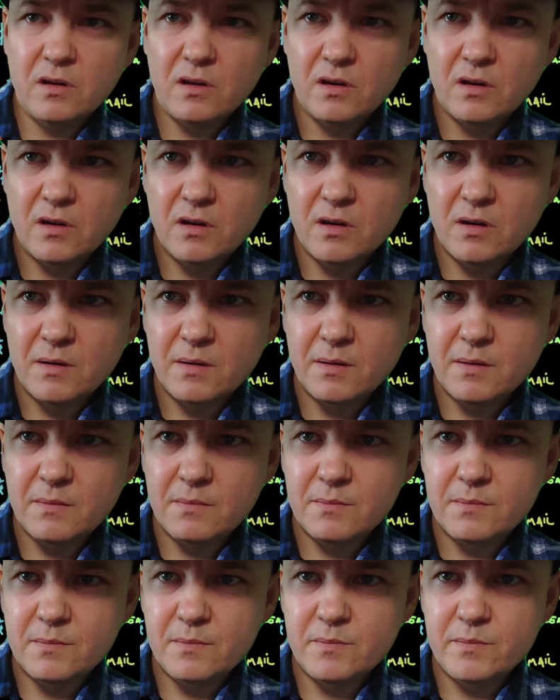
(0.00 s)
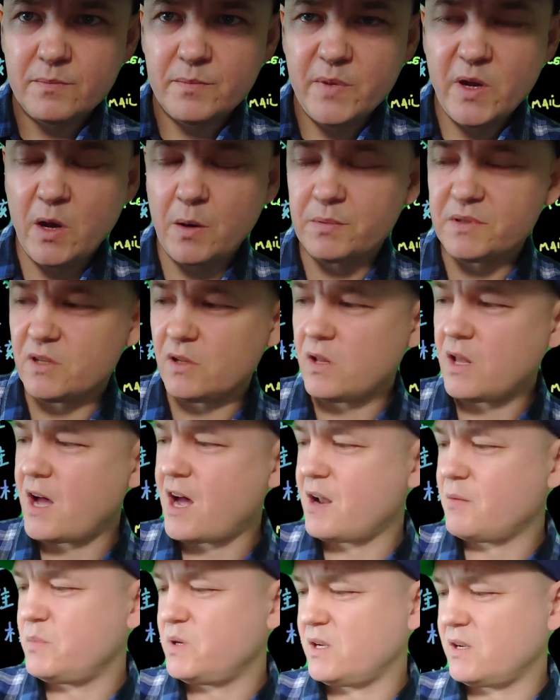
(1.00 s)
uh, helps a
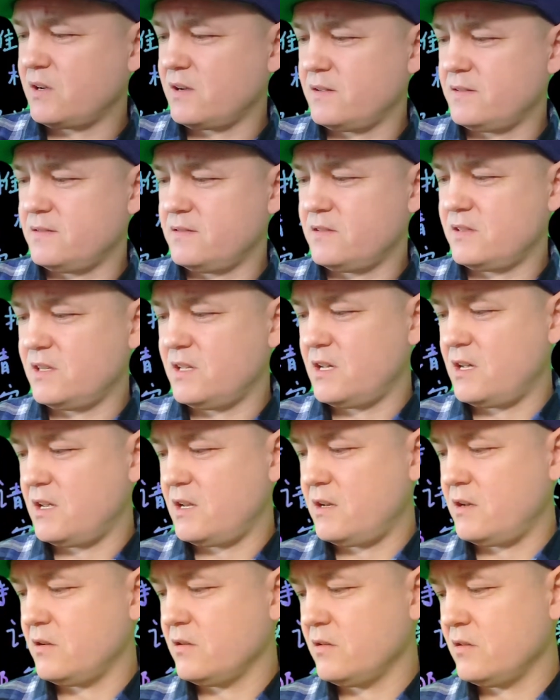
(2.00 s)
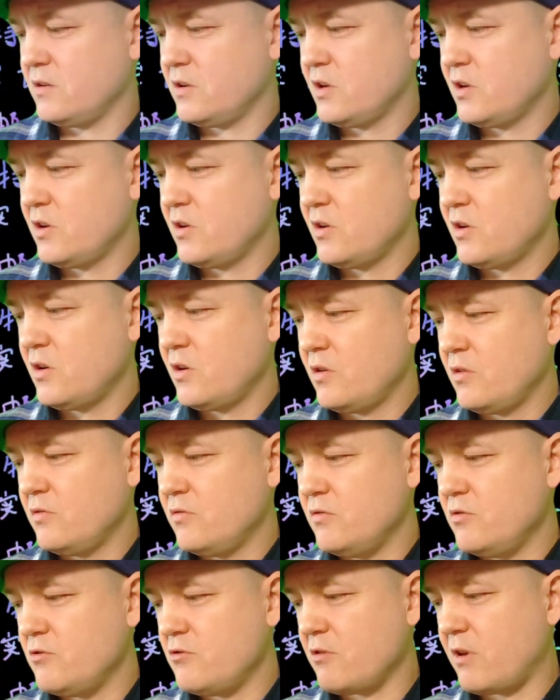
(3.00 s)
lot, because then
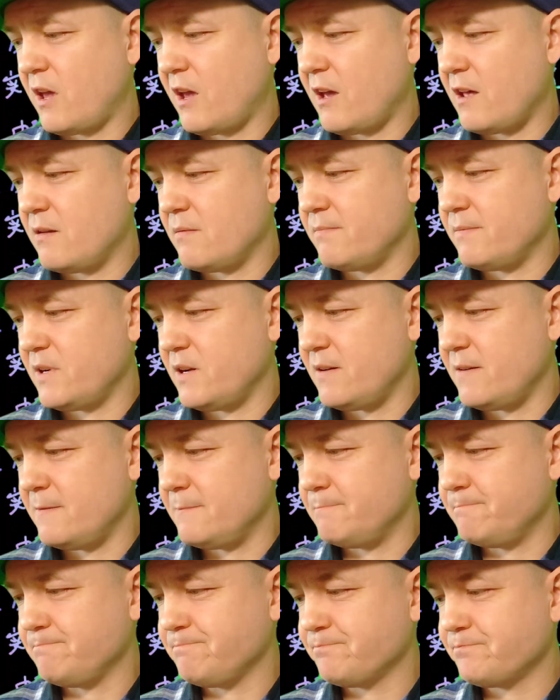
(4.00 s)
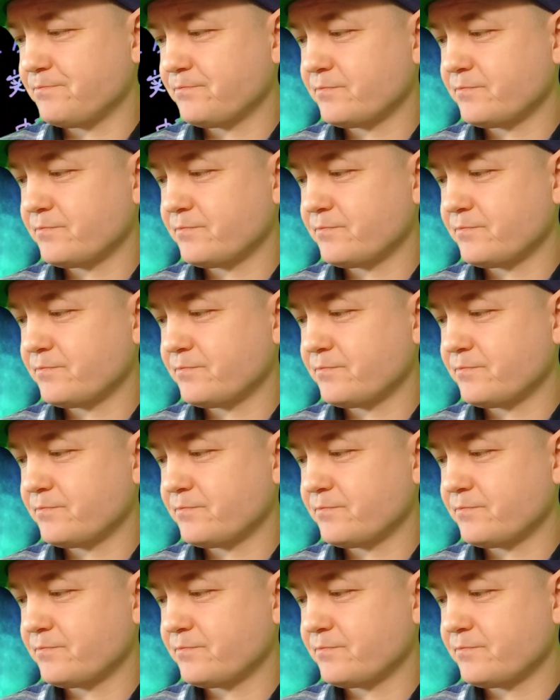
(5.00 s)
you can um,